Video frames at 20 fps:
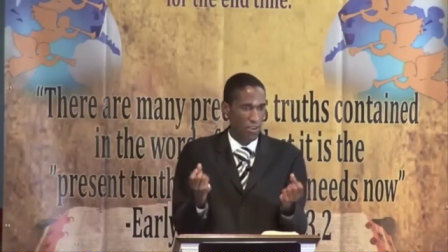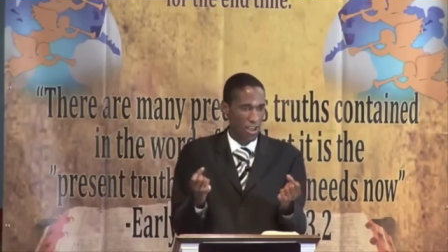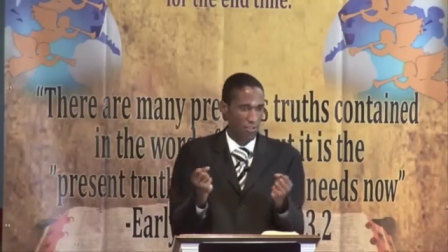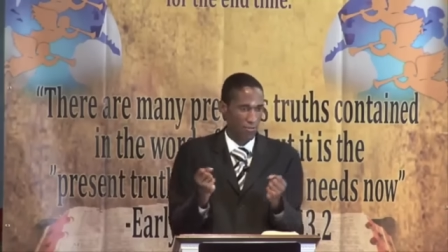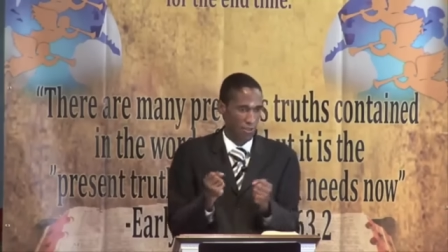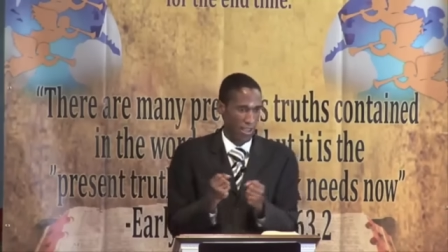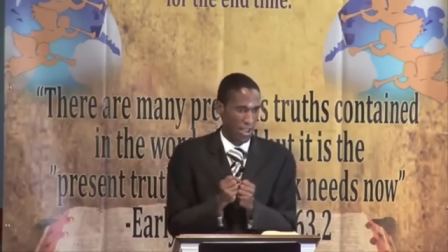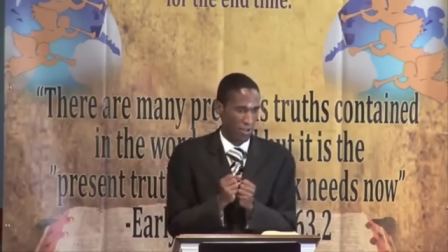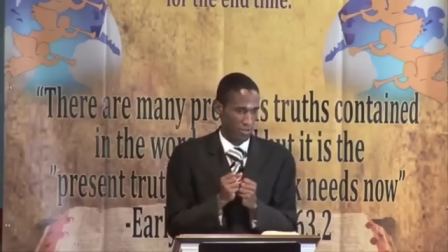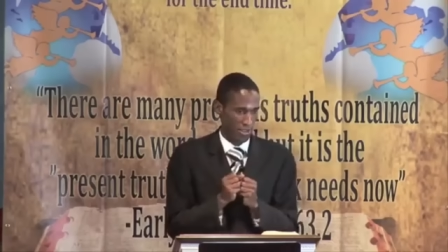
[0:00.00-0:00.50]
our
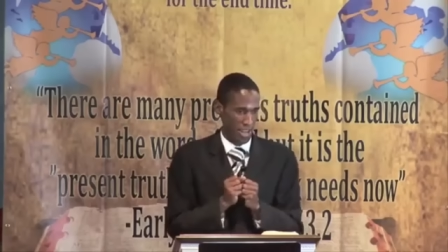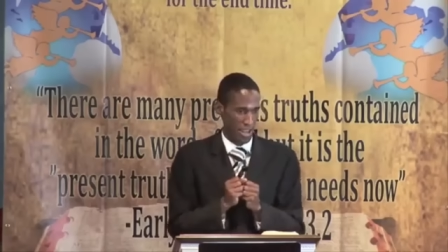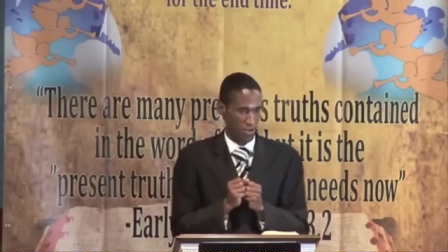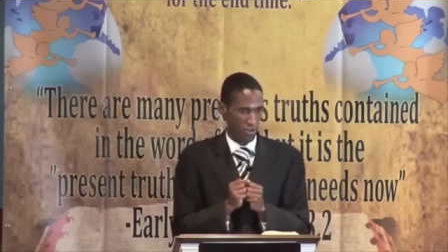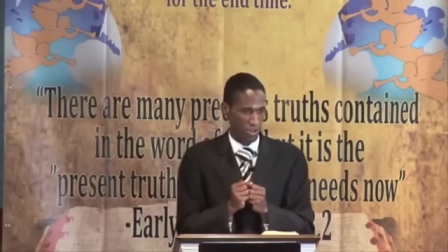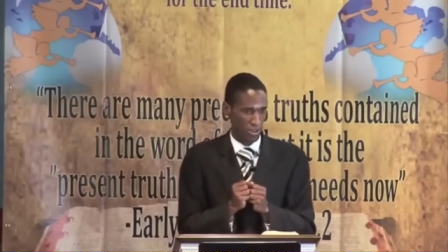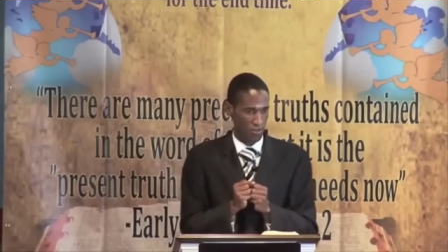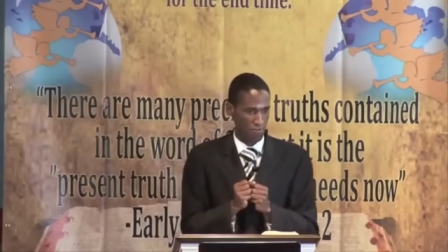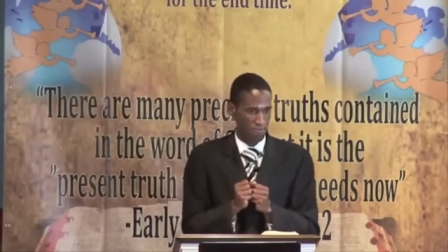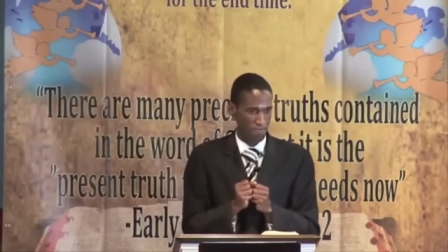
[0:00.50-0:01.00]

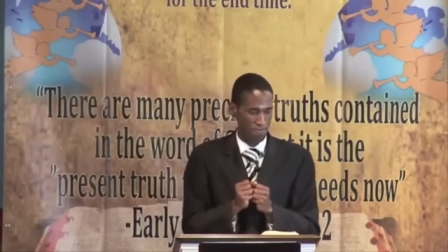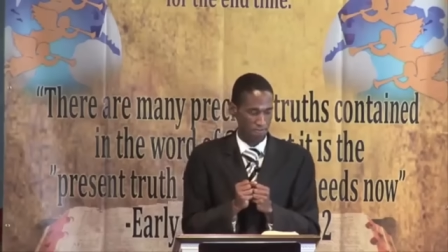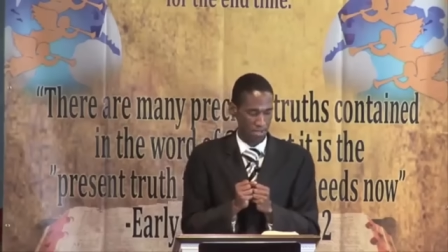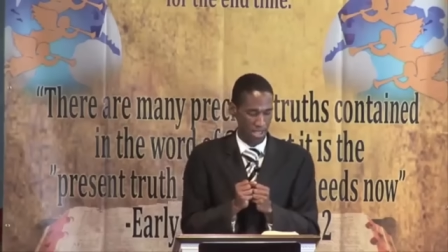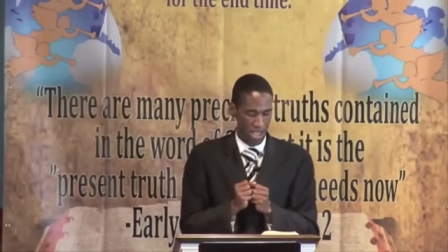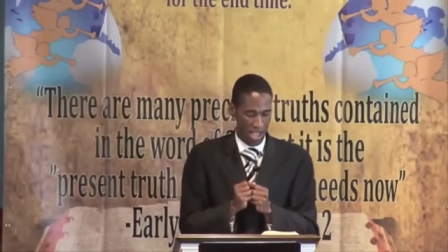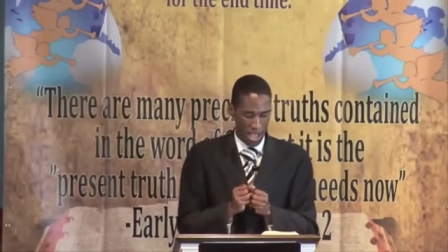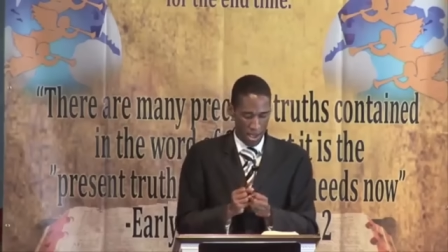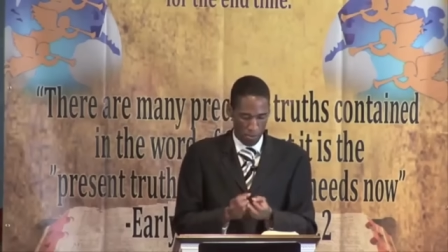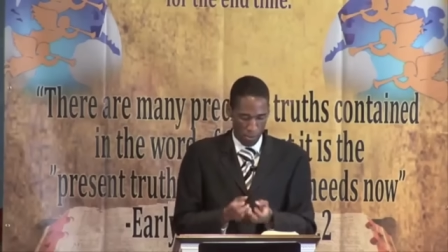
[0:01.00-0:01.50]
foundation.
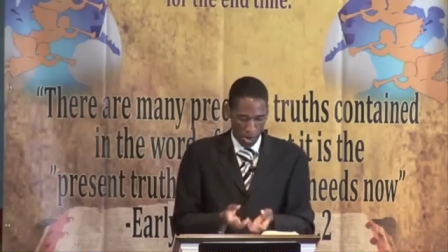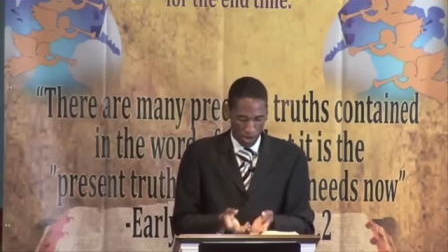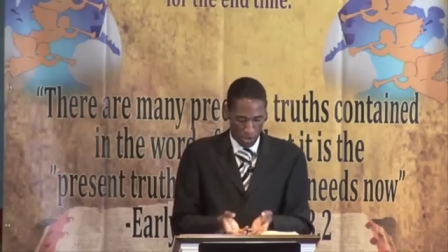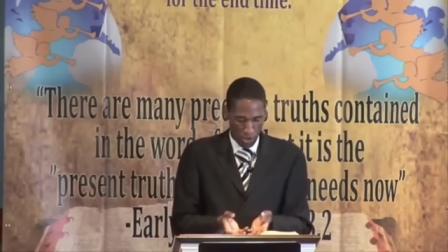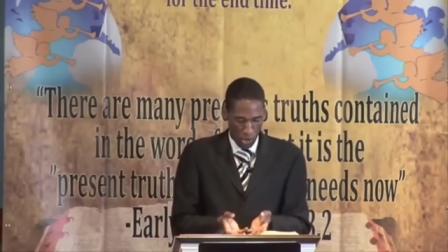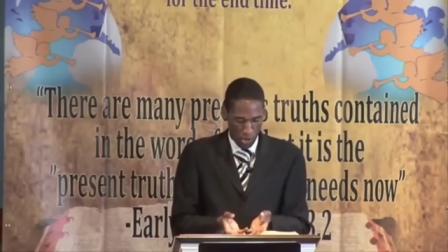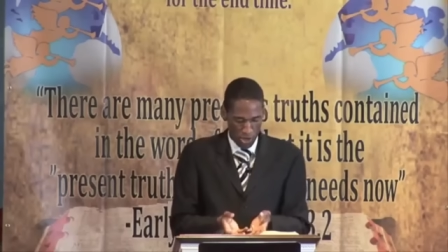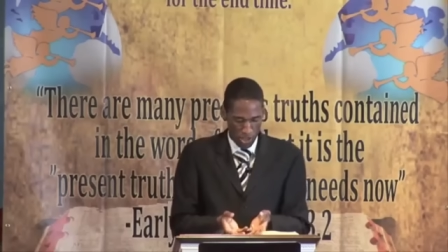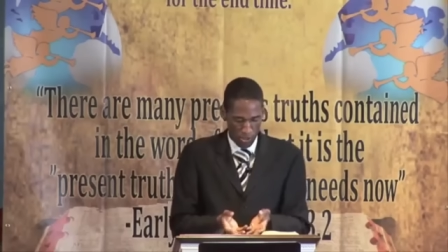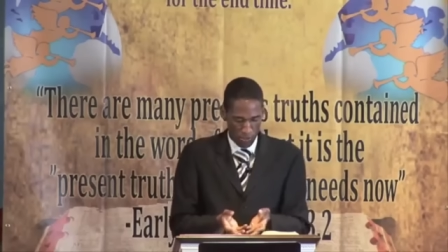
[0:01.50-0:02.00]
But
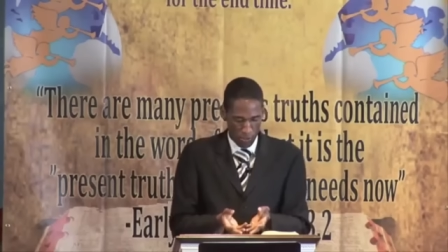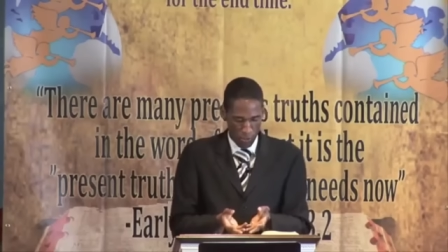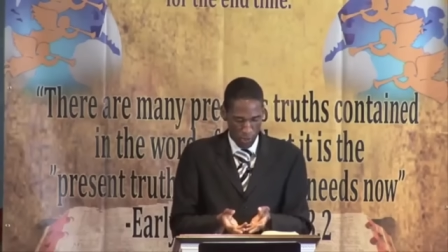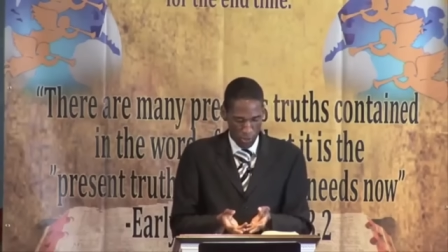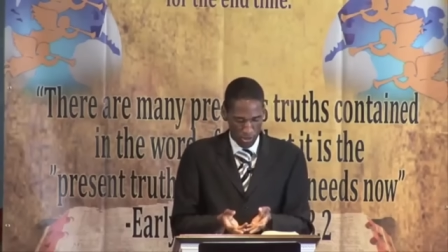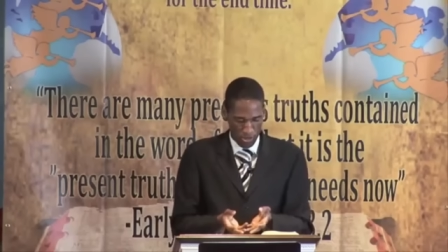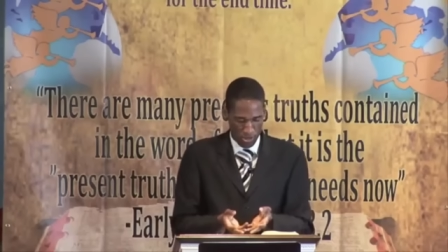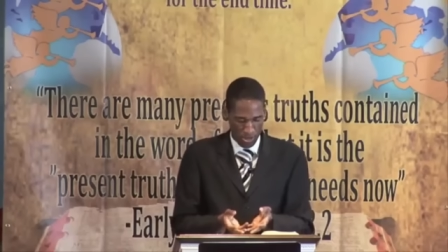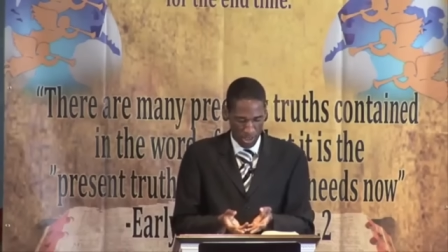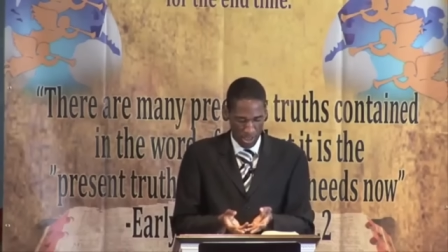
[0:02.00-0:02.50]
notice
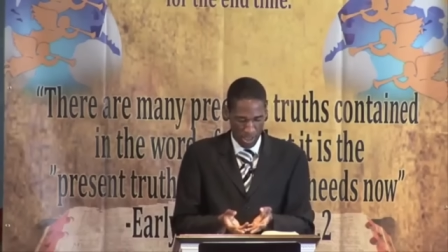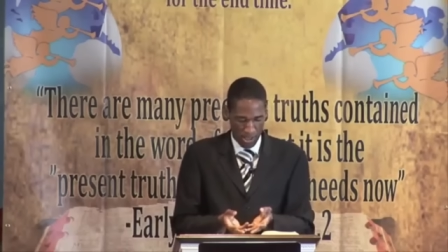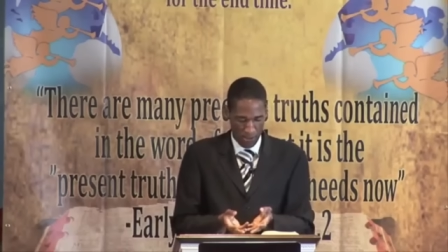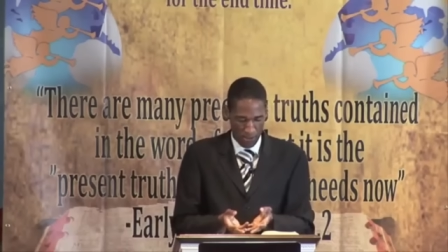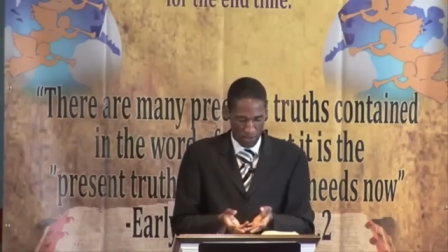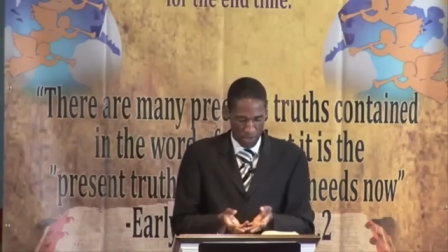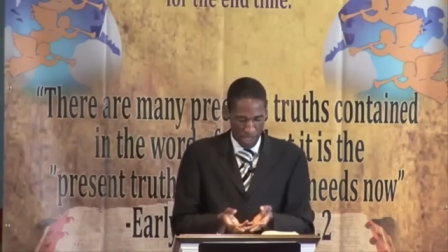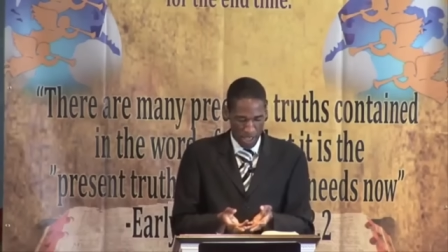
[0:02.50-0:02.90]
verse uh,